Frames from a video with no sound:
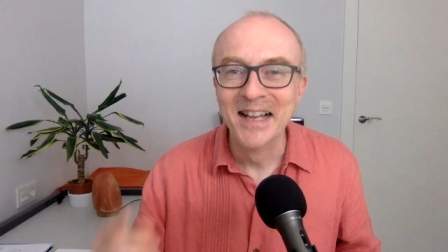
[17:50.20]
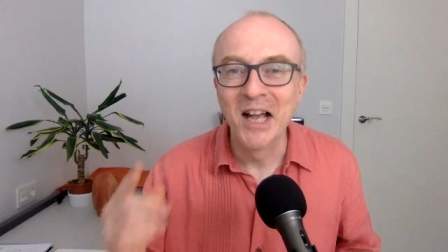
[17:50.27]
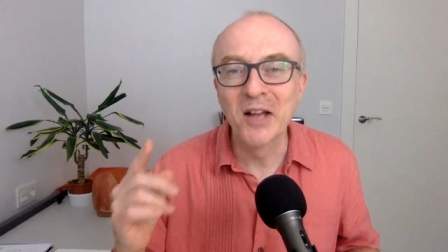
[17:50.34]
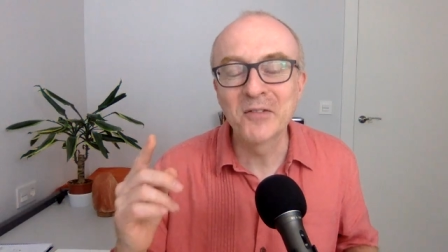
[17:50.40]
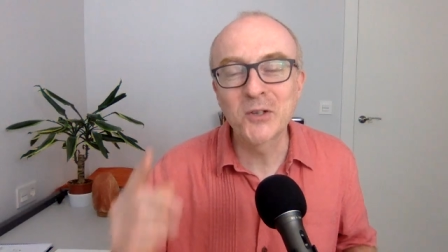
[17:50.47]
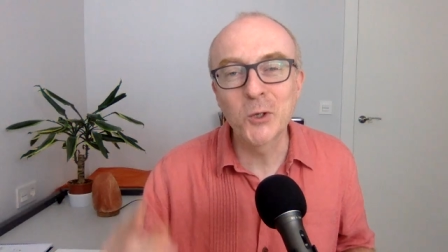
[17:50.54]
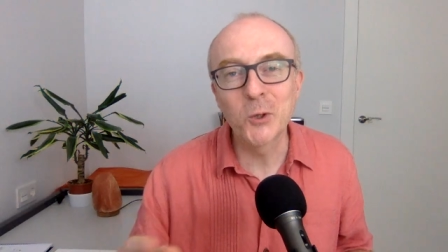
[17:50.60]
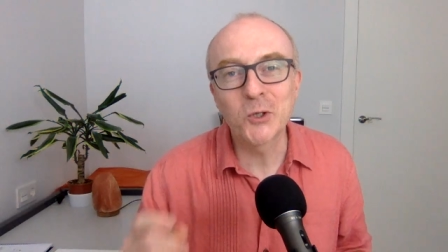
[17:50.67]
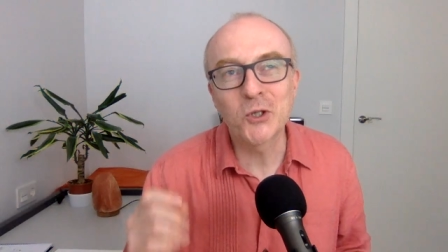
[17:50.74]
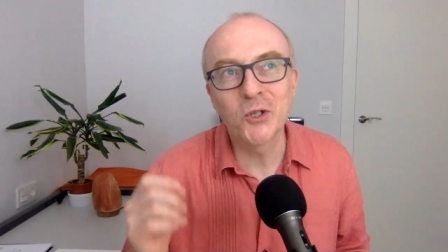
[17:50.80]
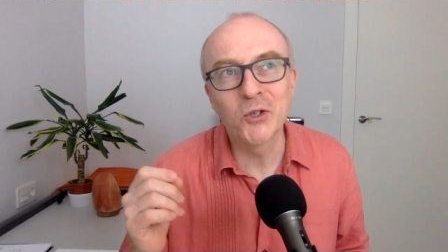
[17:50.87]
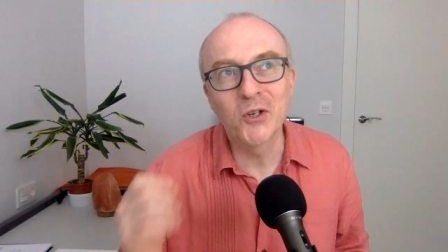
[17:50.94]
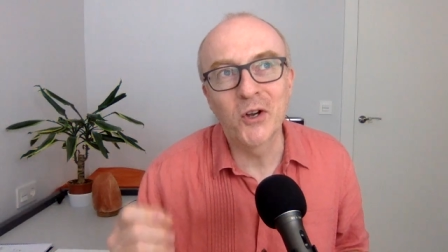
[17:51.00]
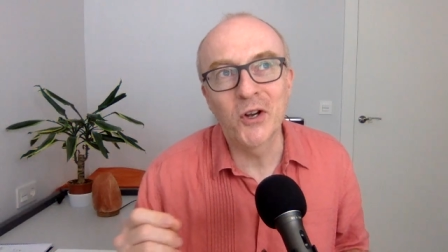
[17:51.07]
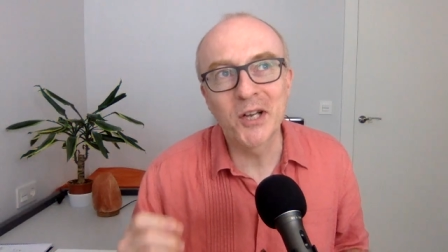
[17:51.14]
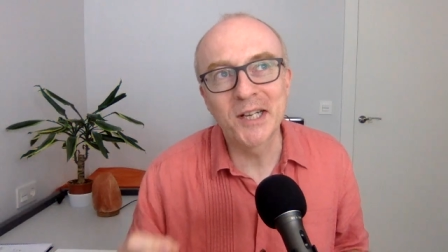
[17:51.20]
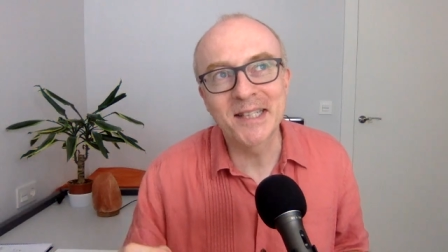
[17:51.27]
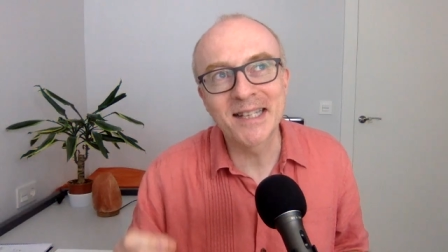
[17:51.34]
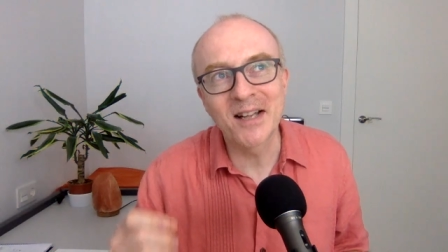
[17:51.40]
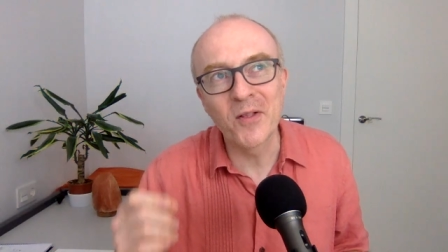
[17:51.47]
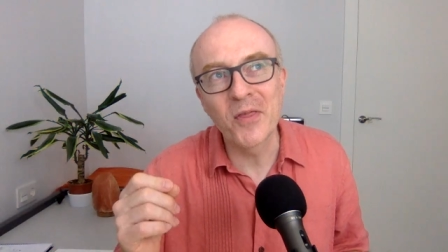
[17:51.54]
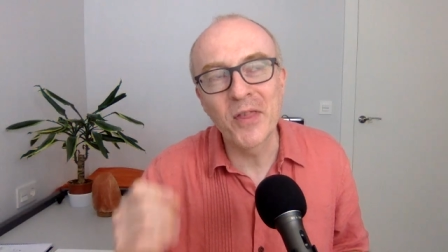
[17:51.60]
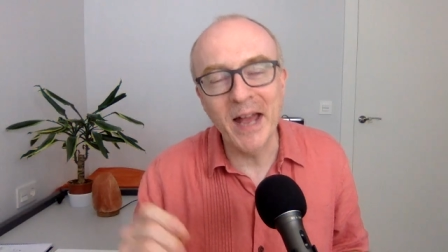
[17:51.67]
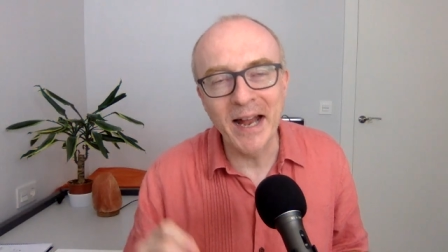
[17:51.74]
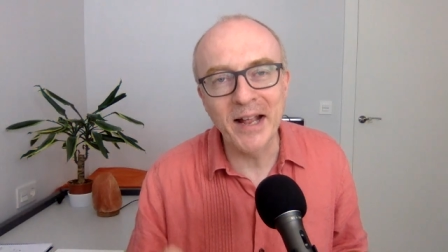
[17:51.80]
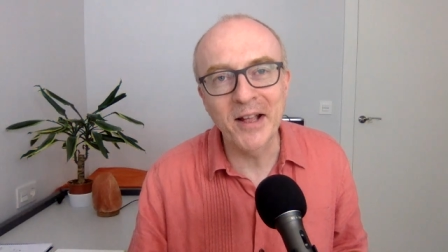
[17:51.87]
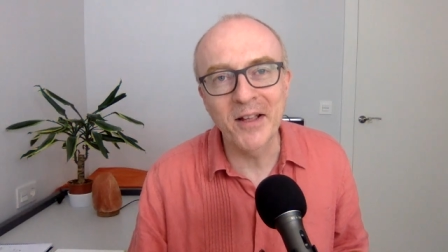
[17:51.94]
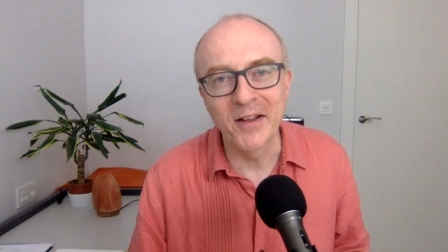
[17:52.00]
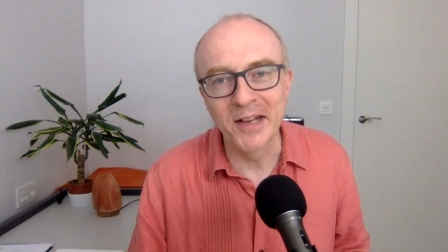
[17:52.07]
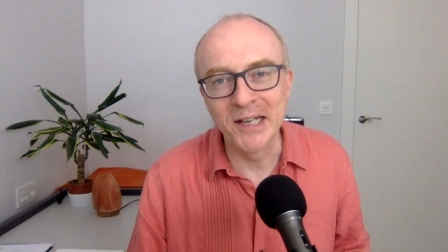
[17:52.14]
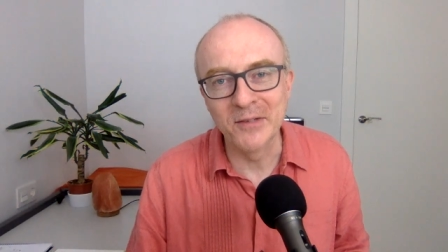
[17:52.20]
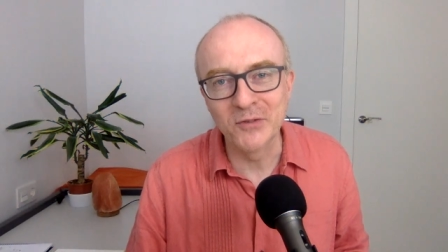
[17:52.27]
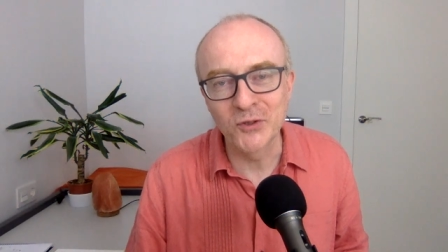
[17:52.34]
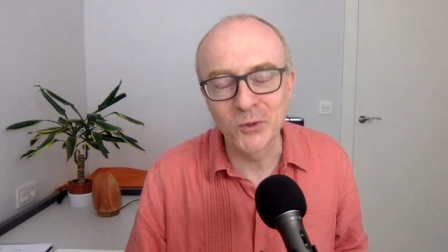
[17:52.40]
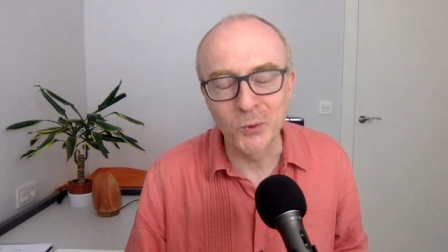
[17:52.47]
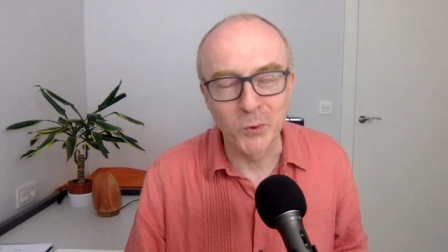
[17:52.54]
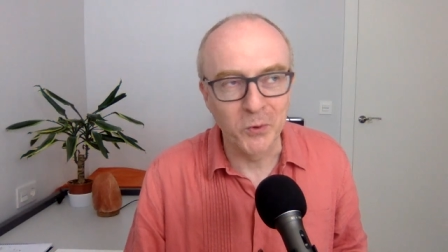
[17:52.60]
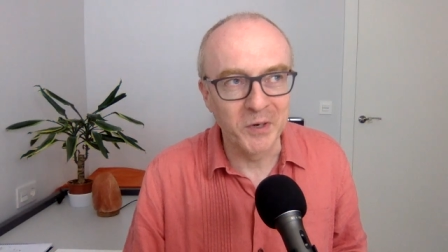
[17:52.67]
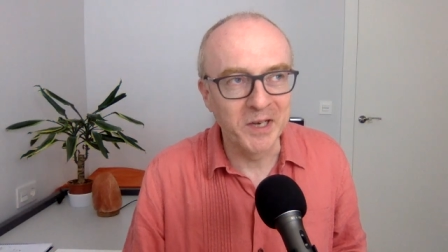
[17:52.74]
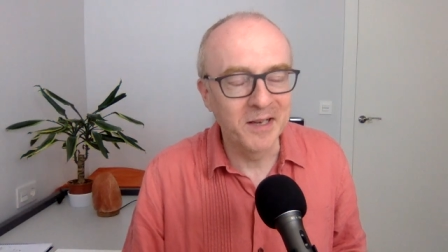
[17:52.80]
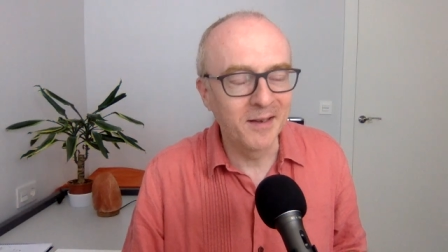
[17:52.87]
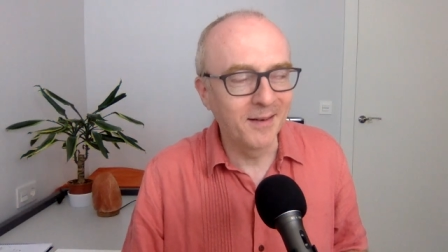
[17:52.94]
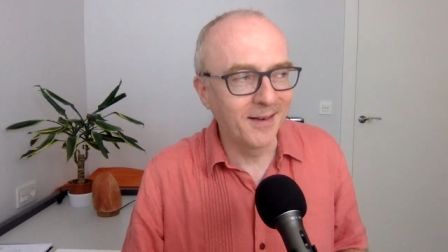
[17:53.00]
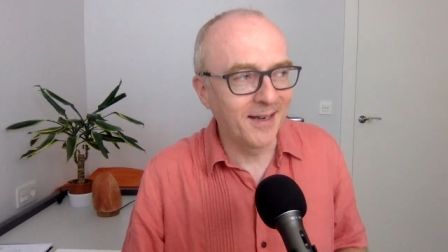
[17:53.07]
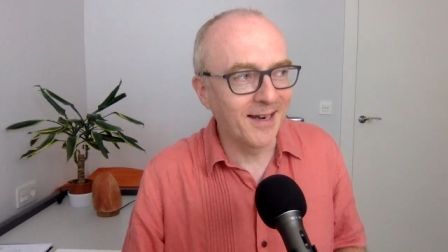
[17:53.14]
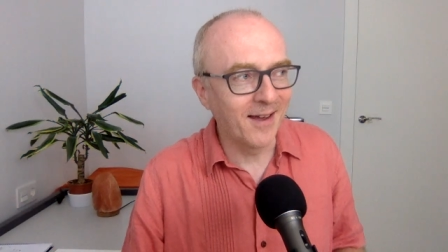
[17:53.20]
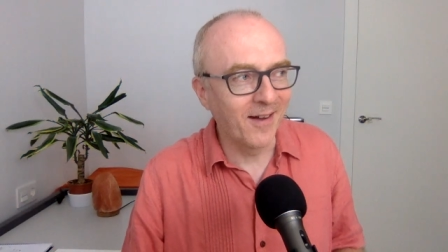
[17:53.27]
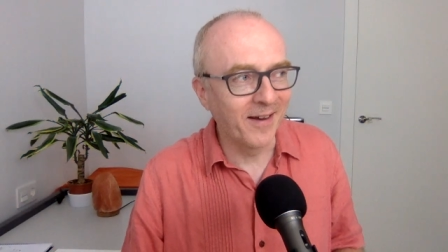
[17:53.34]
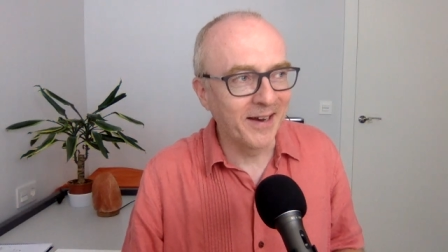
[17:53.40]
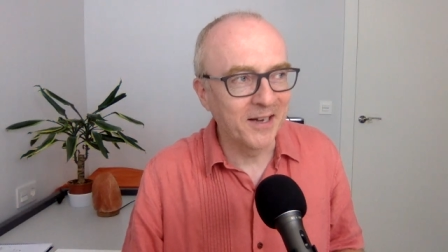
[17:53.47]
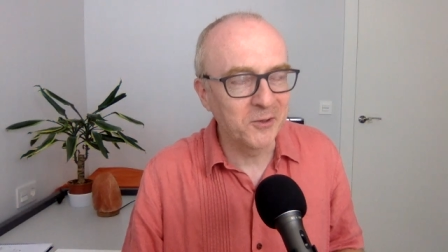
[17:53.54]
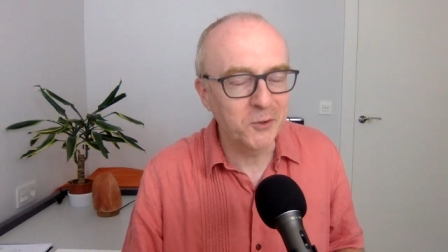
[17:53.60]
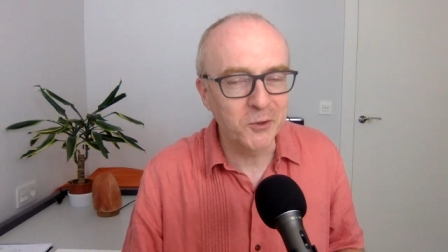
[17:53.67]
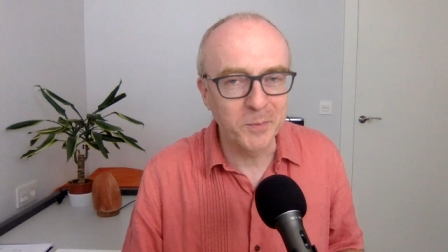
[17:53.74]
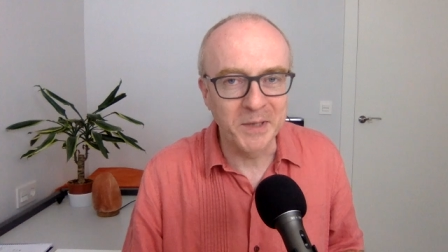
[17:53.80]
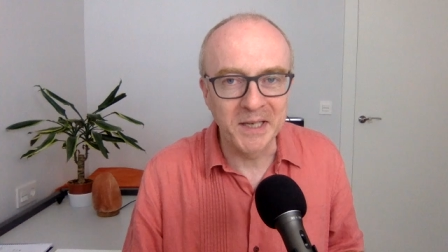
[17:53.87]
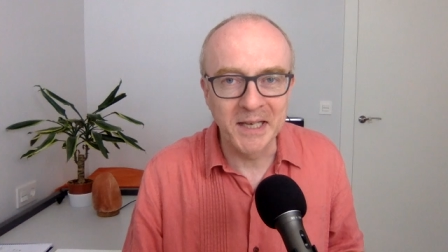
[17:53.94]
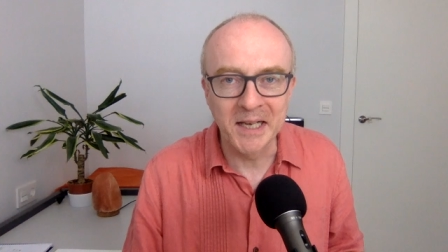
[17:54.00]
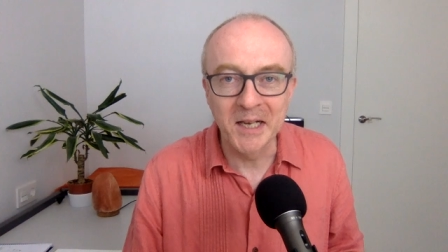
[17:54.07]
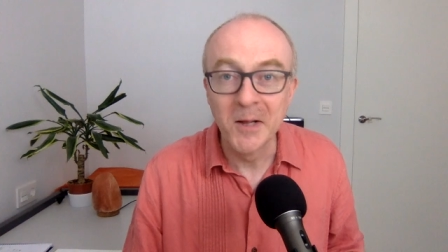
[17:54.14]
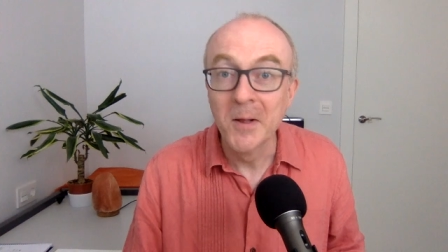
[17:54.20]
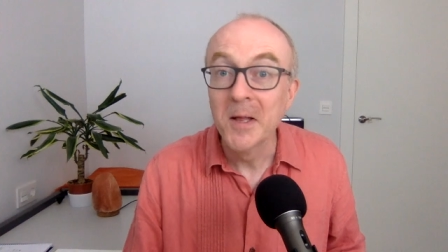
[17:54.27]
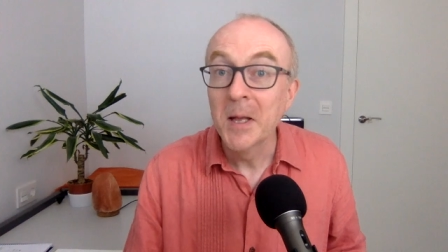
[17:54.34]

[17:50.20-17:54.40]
Of course, you're not going to tell that kind of story in I E L T S speaking.